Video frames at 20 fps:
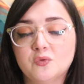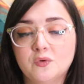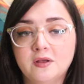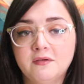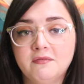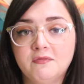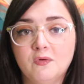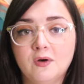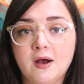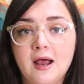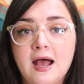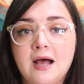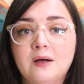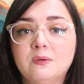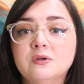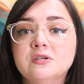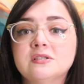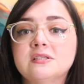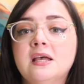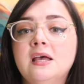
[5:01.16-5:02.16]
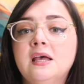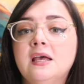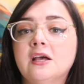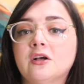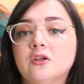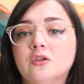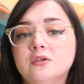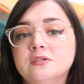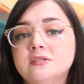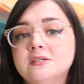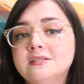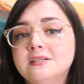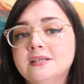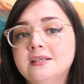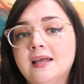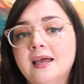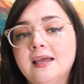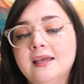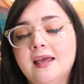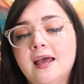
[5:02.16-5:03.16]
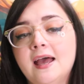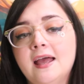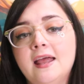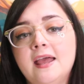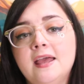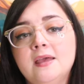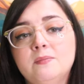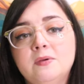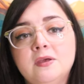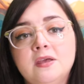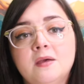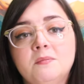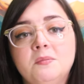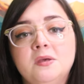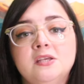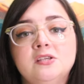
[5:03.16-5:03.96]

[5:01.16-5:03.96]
24 hours. It closes tonight at 8 p.m.